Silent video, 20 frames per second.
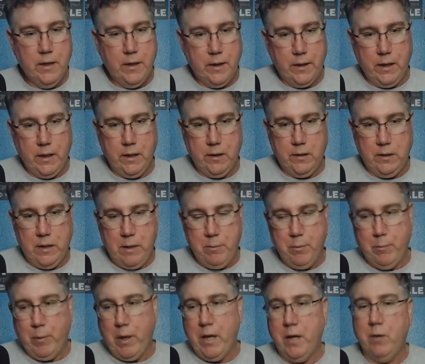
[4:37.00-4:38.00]
again,
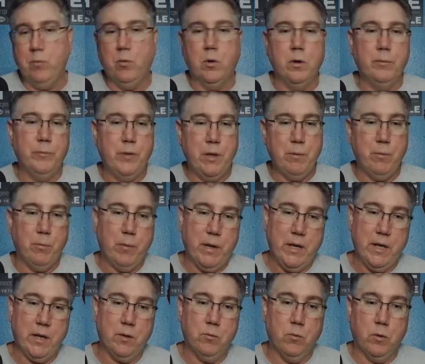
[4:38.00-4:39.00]
keeping my head warm, keeping my
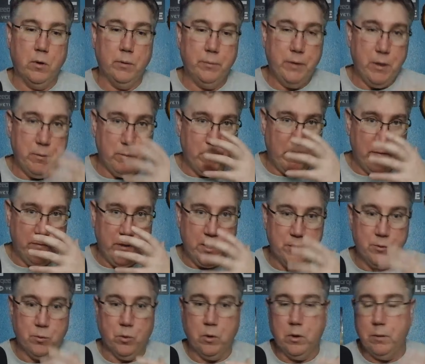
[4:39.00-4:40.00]
neck warm, keeping my
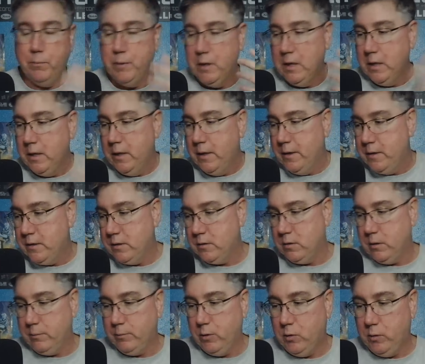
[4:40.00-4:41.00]
face warm. So
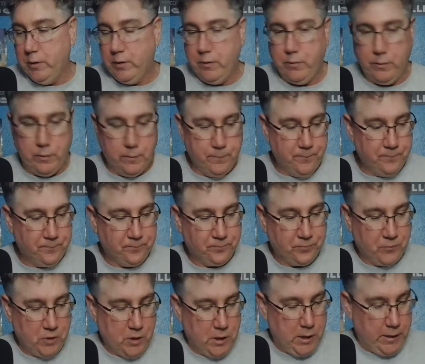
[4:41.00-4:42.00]
I'm going through.
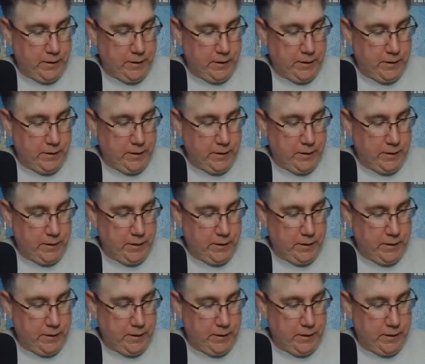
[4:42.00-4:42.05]
All